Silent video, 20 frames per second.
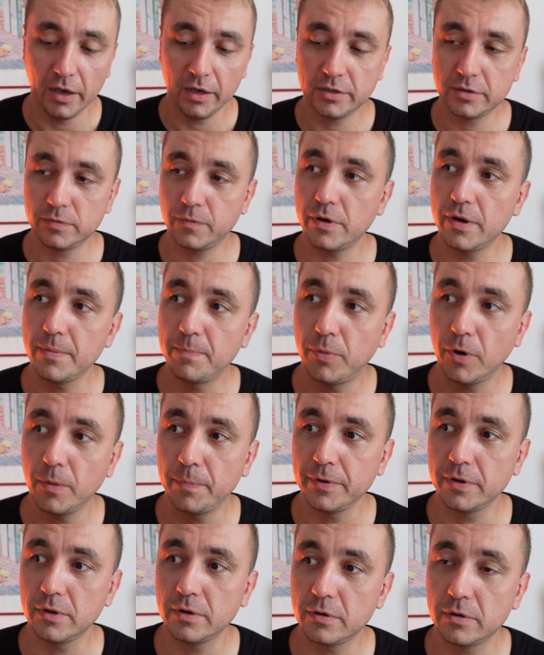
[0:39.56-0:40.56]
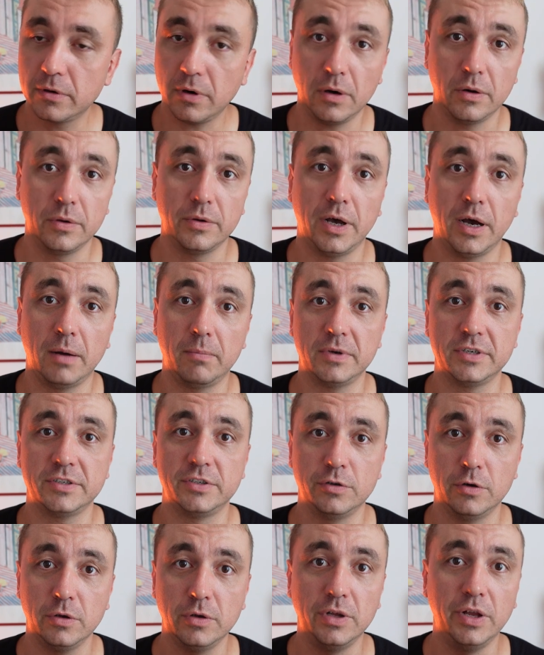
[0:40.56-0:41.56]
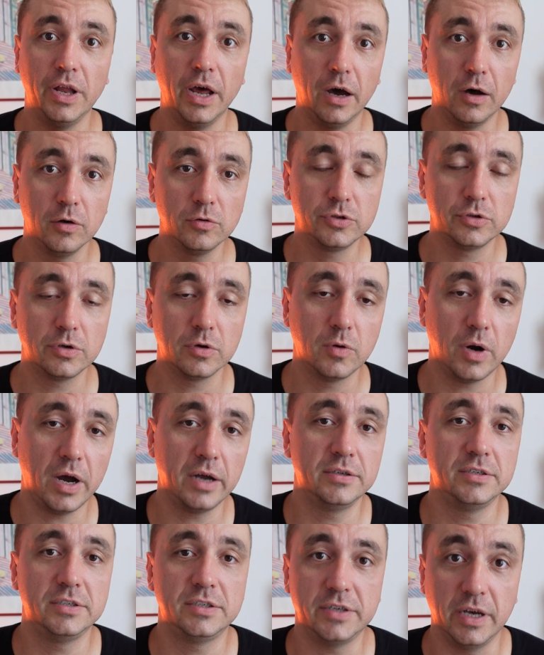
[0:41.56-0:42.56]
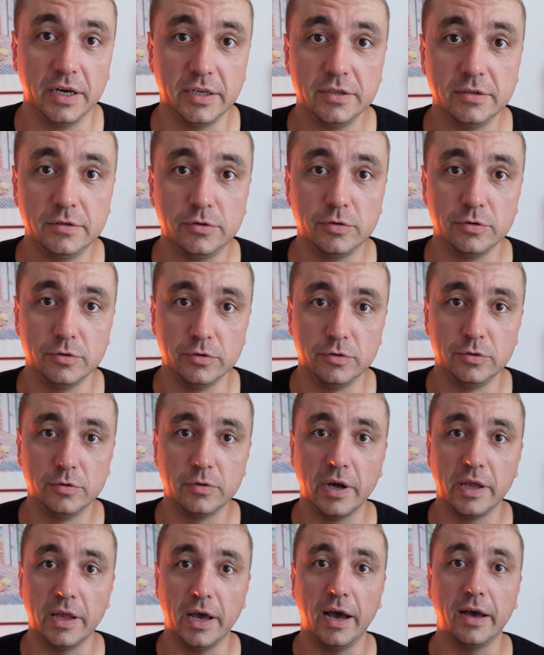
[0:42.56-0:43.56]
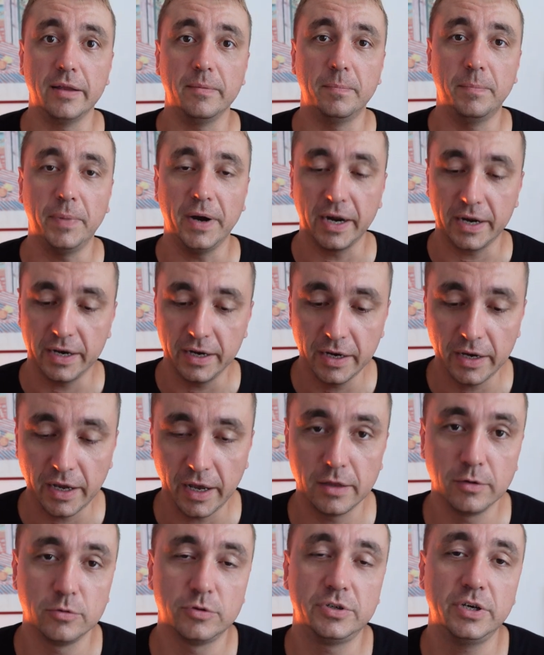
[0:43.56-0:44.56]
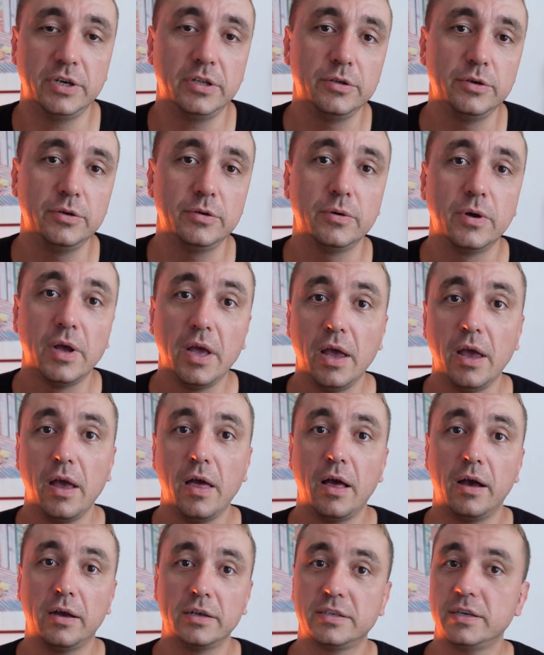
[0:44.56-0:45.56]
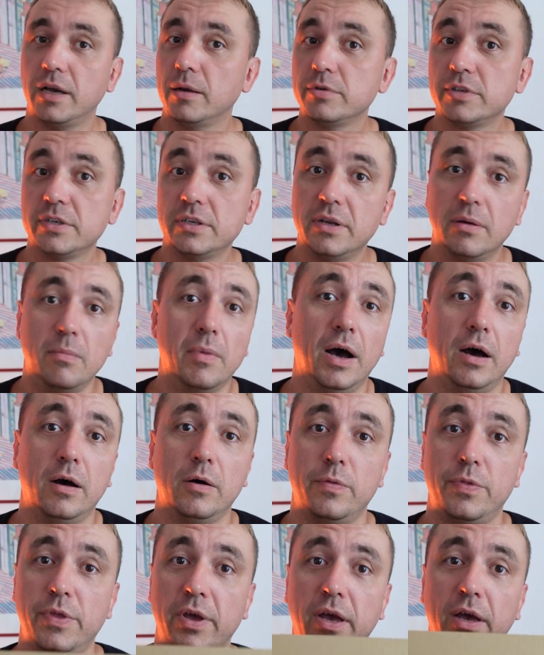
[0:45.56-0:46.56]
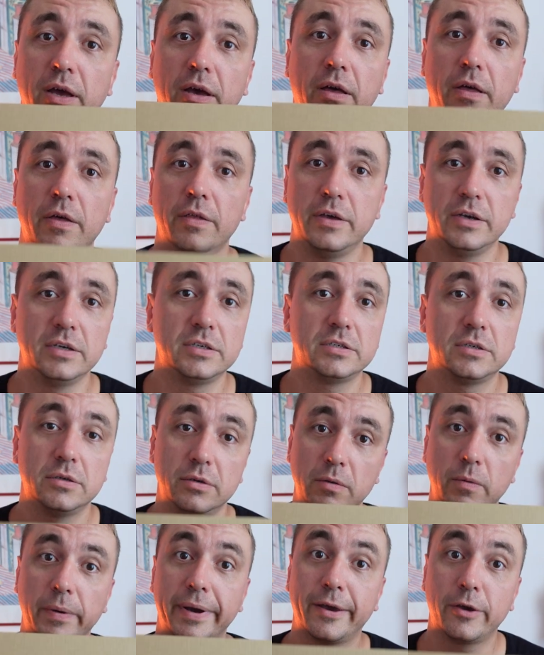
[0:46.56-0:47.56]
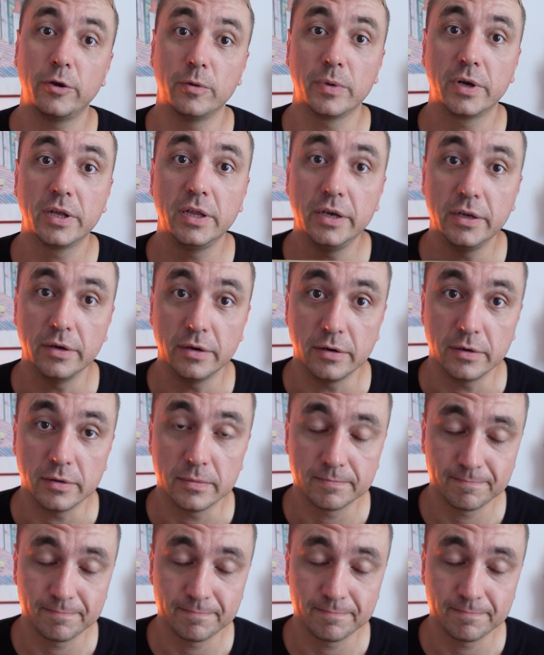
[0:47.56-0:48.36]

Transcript: It's very popular on Amazon now, so I decided to do an unpacking and to tell you something about this vacuum cleaner.